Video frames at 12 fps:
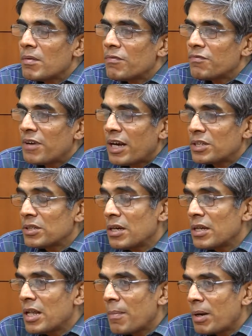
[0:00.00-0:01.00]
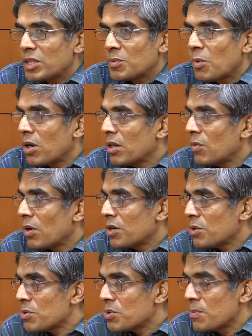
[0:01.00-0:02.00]
Fractionally they are much smaller than what
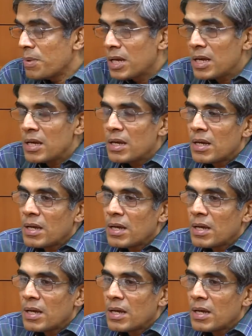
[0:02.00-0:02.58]
it used to be